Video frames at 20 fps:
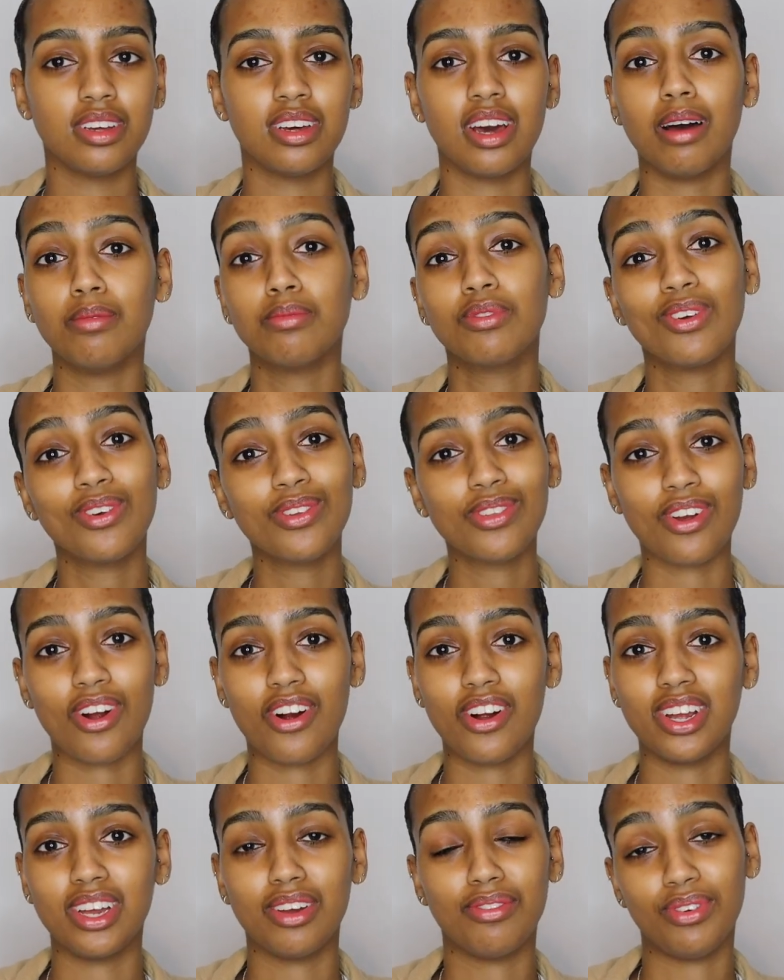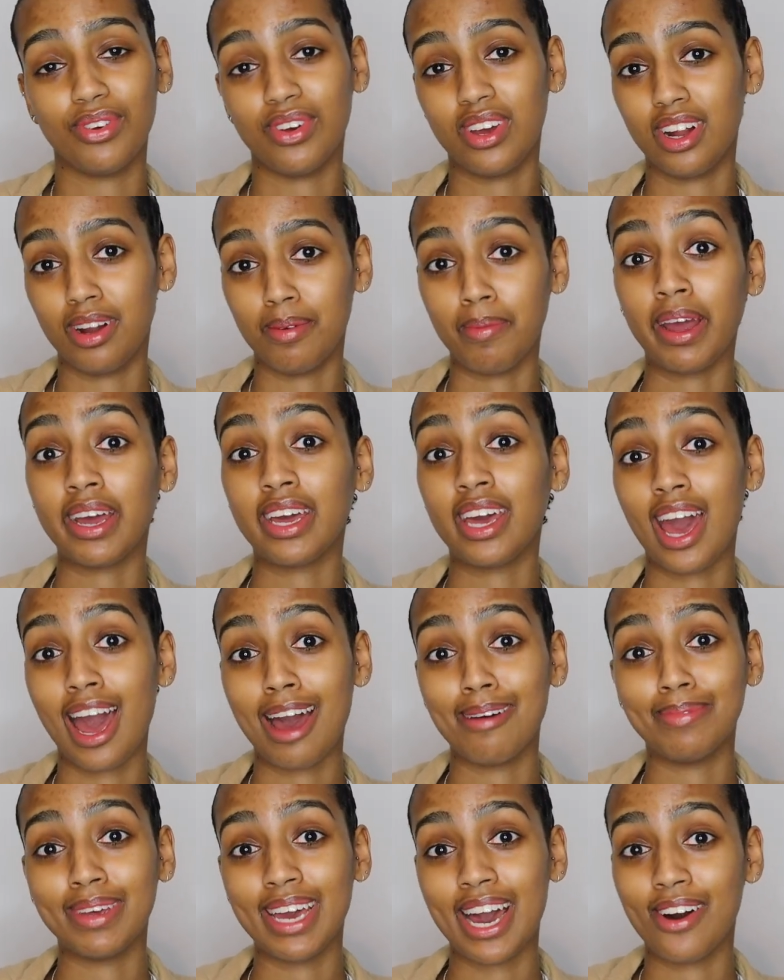I'm so sorry if you hear my
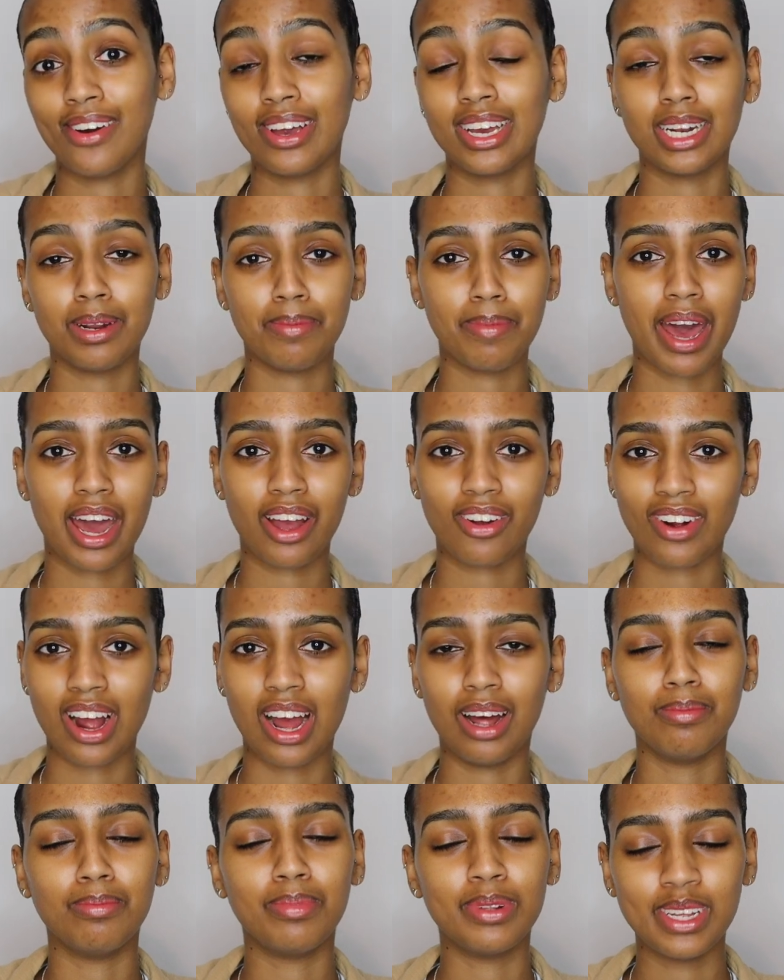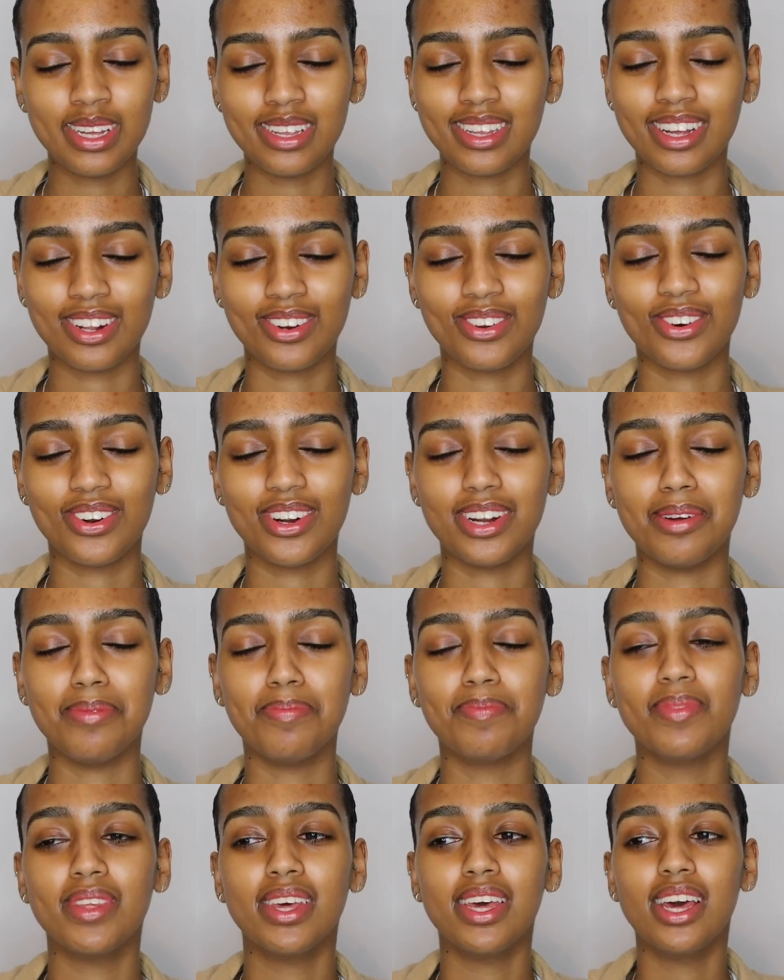cat meowing in the background, please ignore
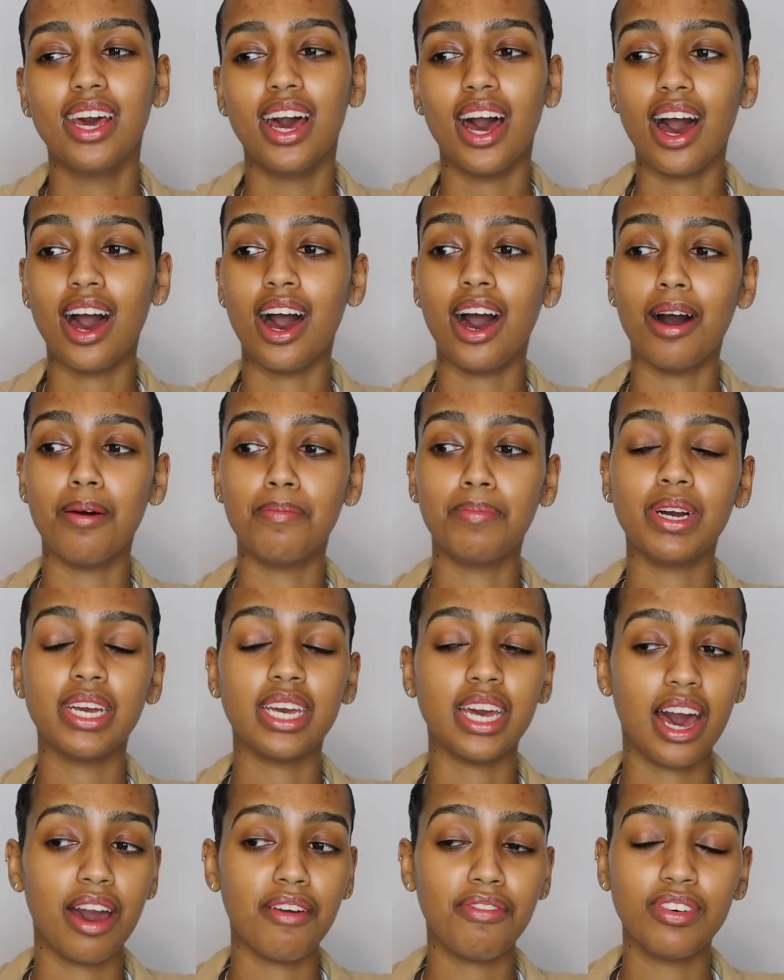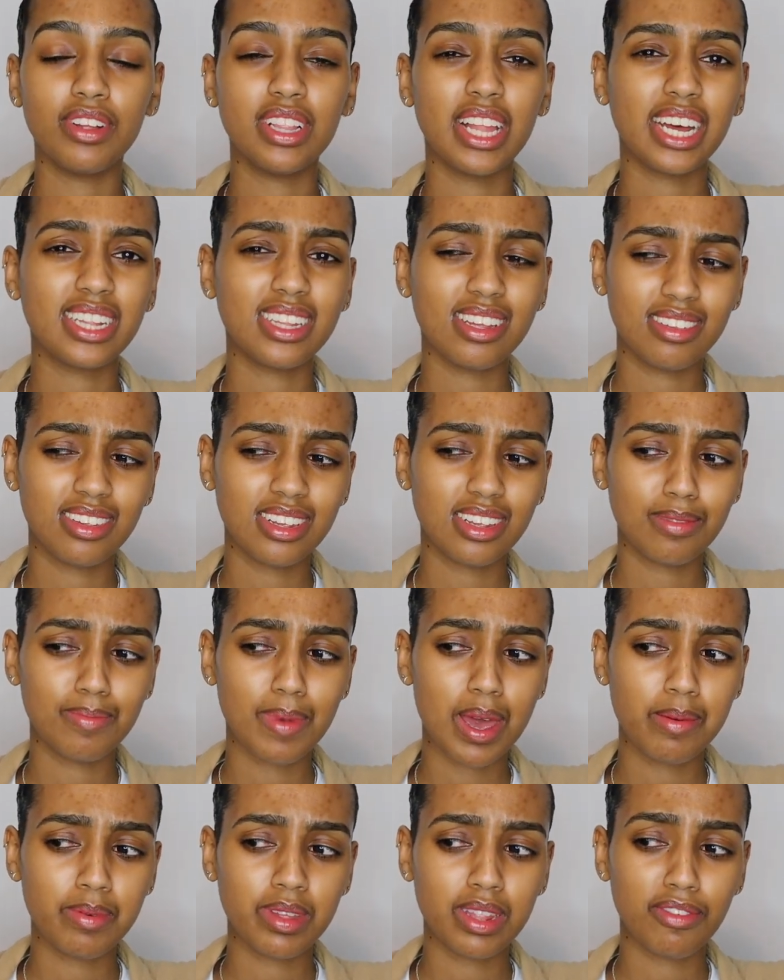him. But yeah, I feel like this is
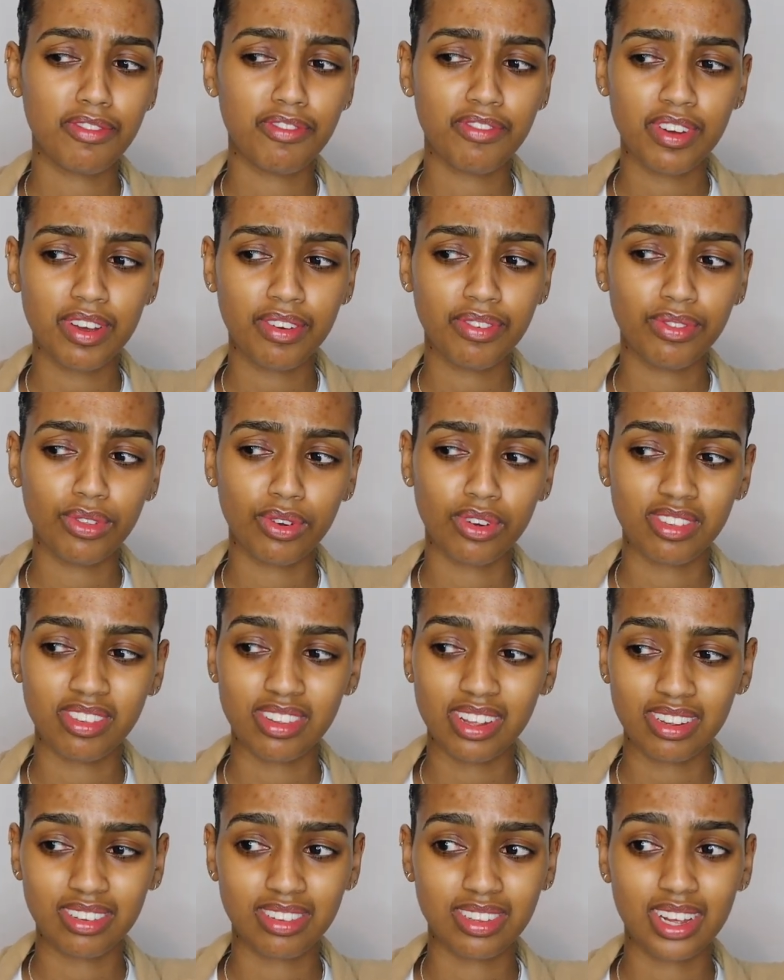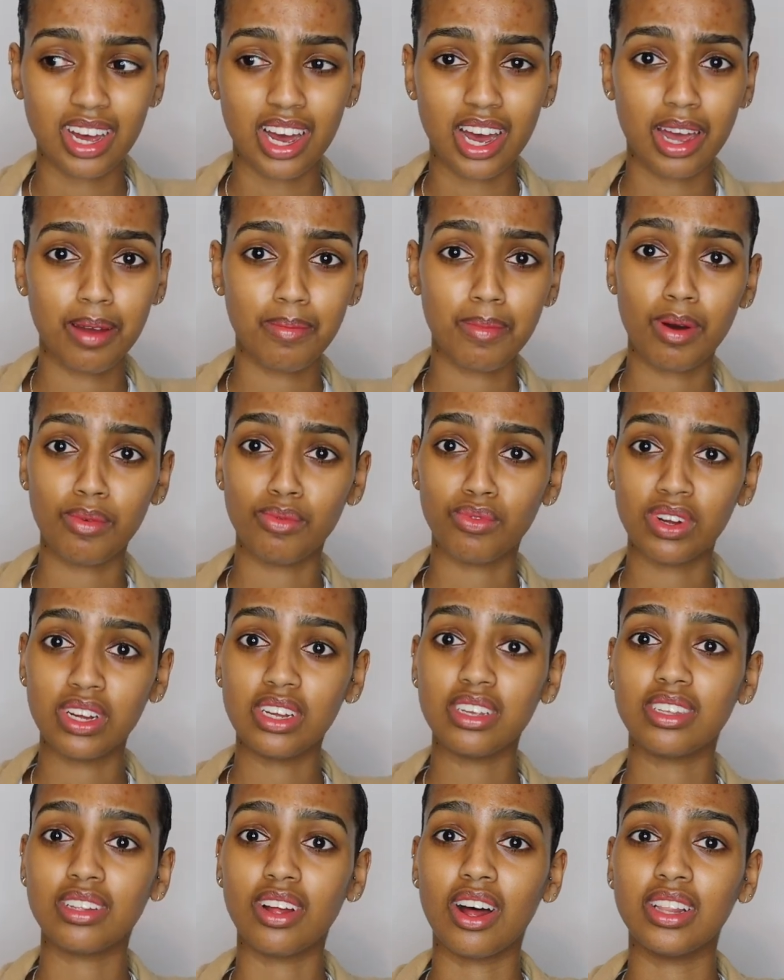maybe the fifth or sixth time I'm
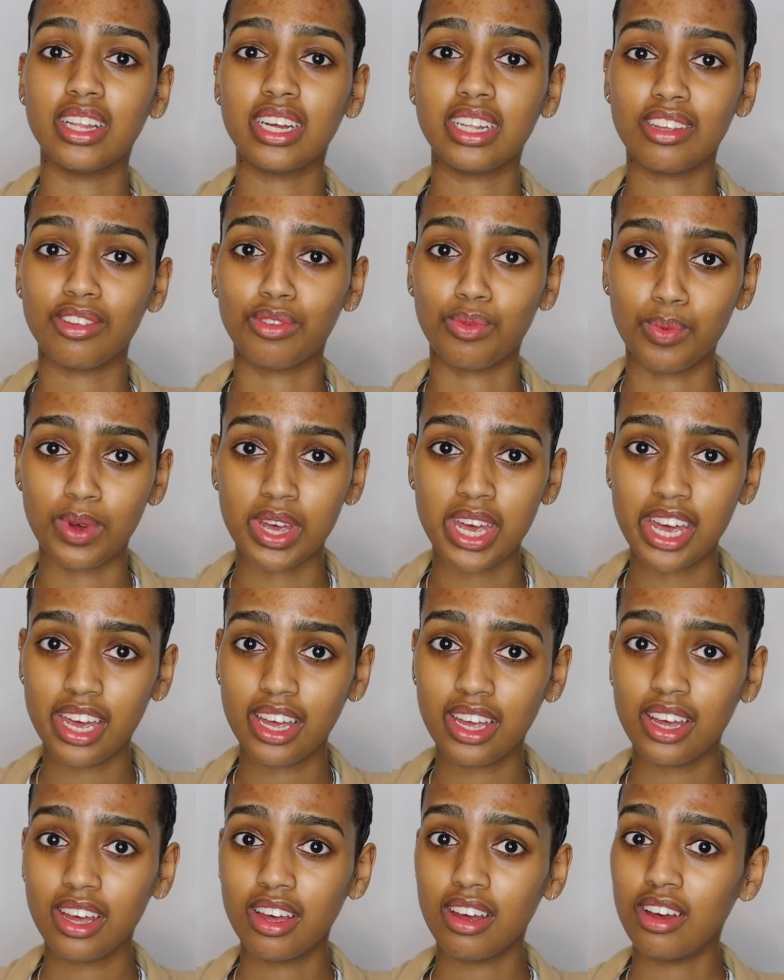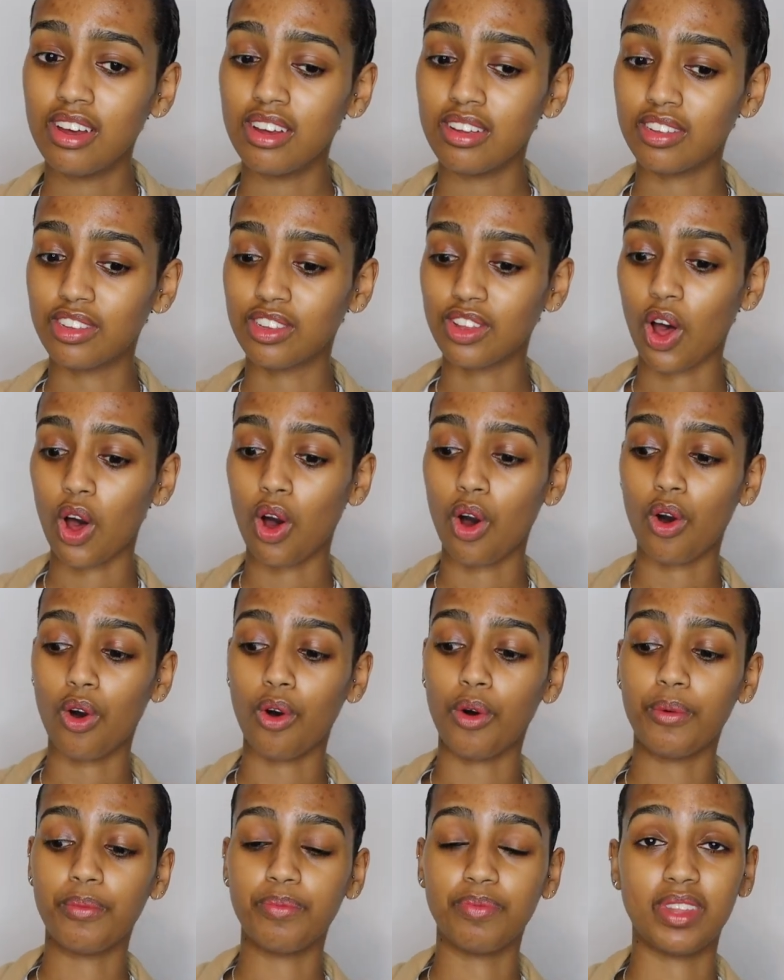reinstalling this wig.
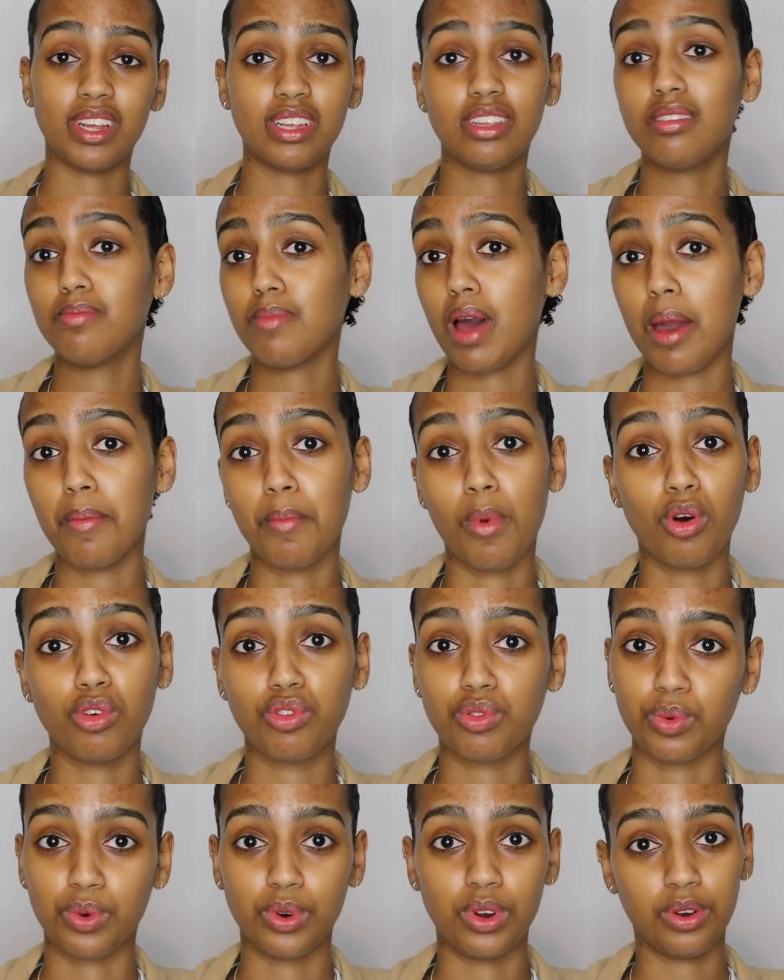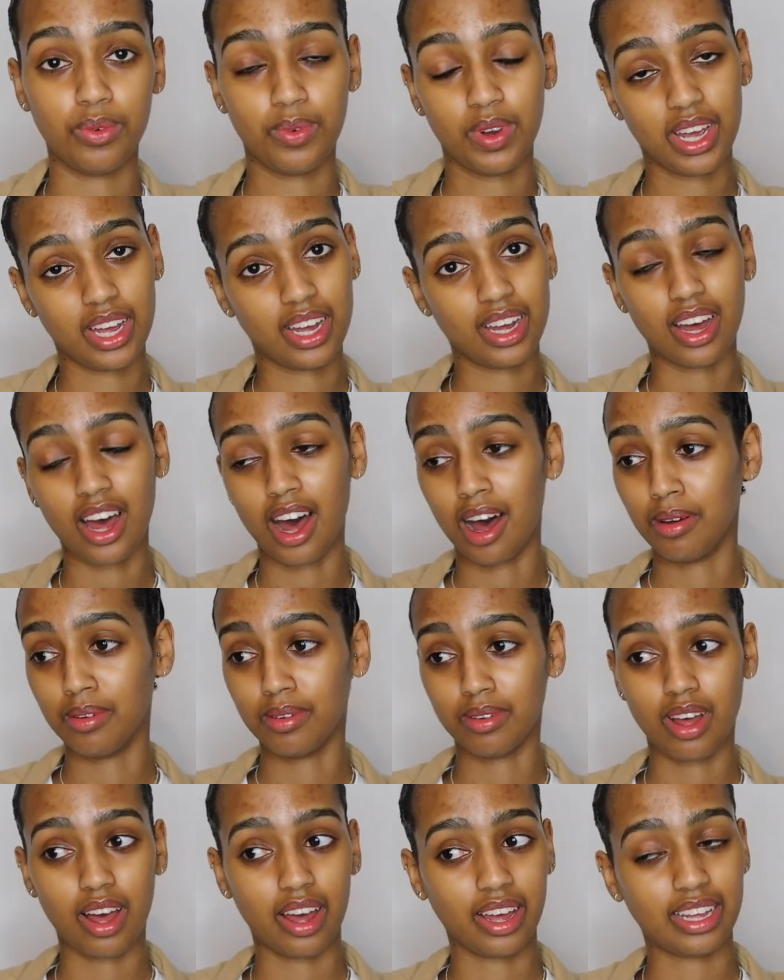So this is my most worn wig,
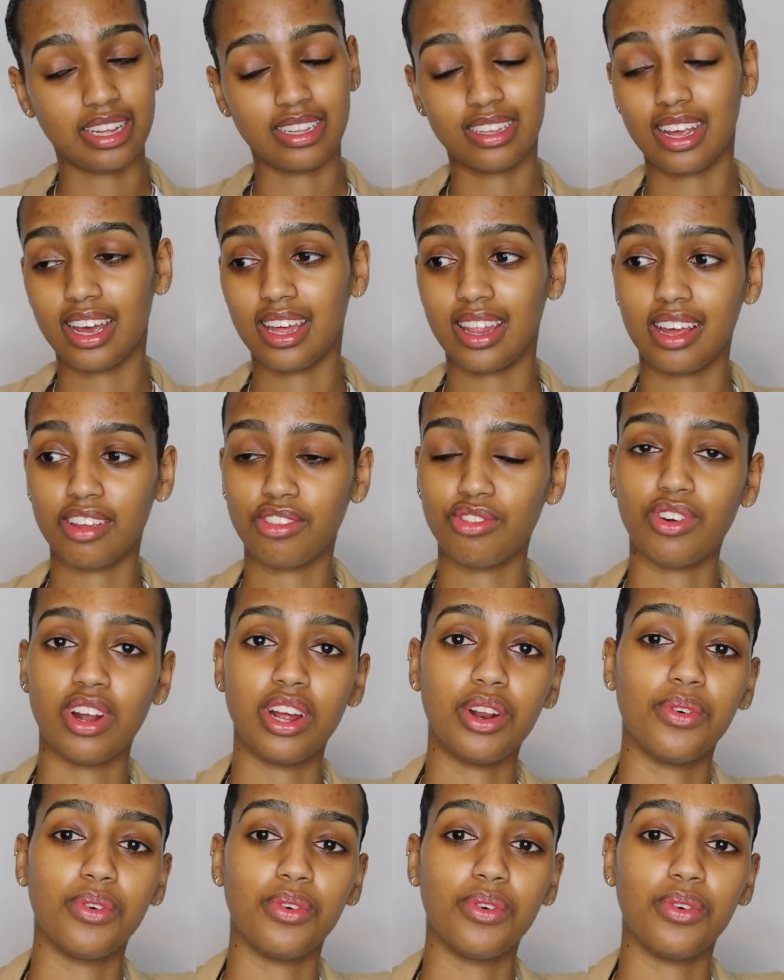I can say that straight